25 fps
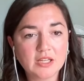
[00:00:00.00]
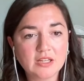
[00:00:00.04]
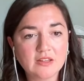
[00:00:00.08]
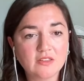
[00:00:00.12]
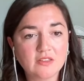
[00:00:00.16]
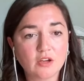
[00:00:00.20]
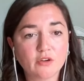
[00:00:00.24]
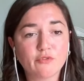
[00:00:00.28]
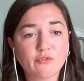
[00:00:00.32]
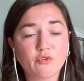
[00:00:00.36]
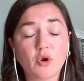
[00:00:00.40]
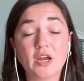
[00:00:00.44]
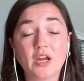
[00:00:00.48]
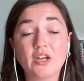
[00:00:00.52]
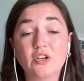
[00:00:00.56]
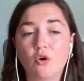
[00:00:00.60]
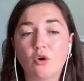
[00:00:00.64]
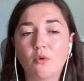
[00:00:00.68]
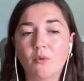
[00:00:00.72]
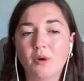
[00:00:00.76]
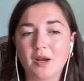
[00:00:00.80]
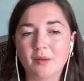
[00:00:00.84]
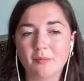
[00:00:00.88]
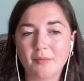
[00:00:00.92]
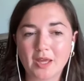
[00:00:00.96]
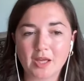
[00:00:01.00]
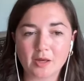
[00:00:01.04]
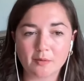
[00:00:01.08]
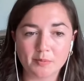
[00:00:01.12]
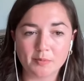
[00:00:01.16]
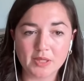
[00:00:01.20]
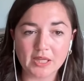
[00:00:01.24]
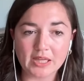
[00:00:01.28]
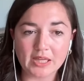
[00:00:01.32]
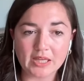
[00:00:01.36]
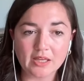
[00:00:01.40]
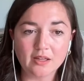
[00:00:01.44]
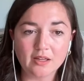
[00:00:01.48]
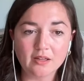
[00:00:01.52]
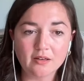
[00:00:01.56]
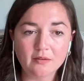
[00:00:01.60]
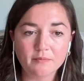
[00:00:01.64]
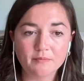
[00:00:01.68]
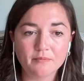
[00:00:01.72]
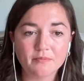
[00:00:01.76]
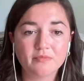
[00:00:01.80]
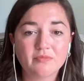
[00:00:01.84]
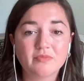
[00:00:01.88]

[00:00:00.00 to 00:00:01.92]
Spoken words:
Therefore I don't want to make a plan.